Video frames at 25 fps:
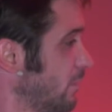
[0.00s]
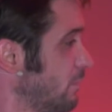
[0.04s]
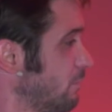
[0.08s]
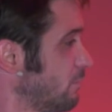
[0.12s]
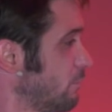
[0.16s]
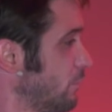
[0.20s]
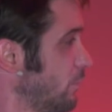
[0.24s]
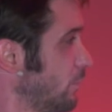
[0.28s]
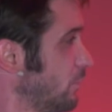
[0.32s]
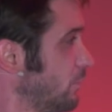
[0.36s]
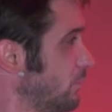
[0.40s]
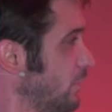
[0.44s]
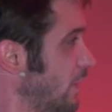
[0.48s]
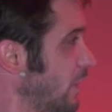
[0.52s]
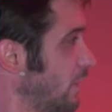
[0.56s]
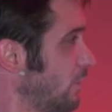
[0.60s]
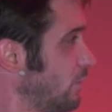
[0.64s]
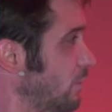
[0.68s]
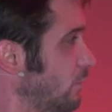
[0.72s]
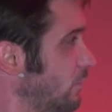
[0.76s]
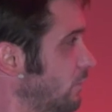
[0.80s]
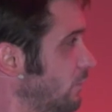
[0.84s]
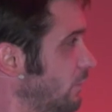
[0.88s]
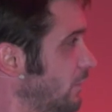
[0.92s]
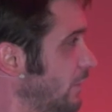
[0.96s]
bruised
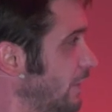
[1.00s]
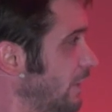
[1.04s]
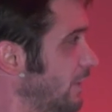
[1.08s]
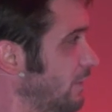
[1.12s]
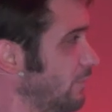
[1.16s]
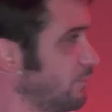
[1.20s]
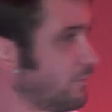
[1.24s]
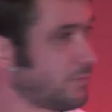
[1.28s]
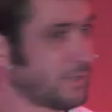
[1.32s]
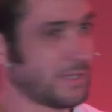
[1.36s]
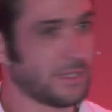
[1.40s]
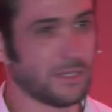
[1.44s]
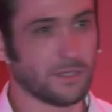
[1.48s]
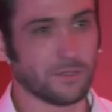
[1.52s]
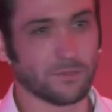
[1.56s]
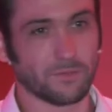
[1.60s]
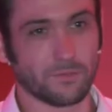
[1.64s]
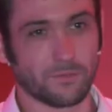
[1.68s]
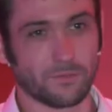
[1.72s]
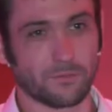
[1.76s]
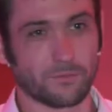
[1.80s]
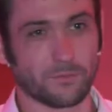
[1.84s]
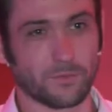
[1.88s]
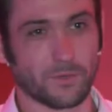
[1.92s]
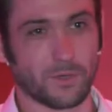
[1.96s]
knuckles and
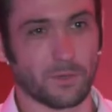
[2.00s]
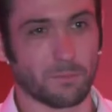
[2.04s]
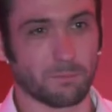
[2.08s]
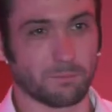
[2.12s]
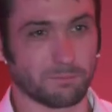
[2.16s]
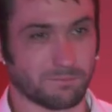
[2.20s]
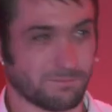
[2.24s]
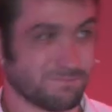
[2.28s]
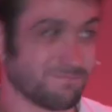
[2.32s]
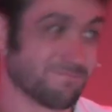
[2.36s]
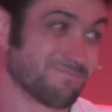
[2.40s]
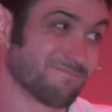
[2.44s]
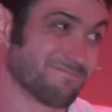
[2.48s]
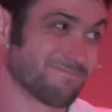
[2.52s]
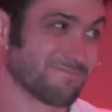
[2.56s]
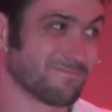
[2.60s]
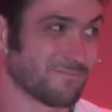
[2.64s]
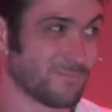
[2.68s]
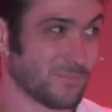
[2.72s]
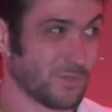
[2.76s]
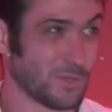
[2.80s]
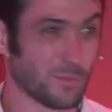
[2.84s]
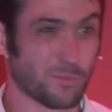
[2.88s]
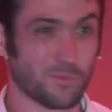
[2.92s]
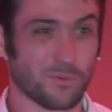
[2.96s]
inconvenience from
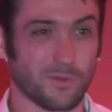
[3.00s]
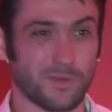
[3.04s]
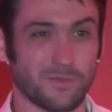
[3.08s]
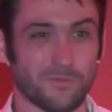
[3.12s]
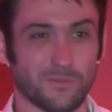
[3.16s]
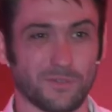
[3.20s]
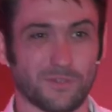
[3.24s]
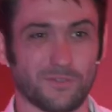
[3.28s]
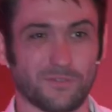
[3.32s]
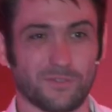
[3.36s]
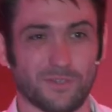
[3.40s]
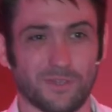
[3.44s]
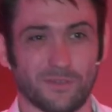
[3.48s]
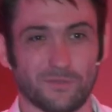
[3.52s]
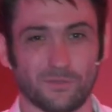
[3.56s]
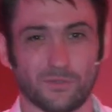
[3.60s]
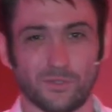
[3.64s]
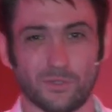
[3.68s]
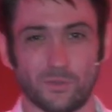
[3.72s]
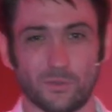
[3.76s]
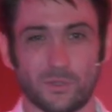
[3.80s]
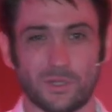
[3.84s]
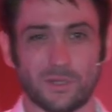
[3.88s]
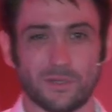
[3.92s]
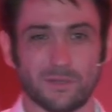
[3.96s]
the previous set of
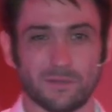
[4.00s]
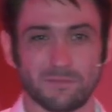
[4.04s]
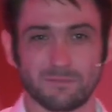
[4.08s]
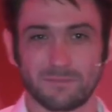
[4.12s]
tooling.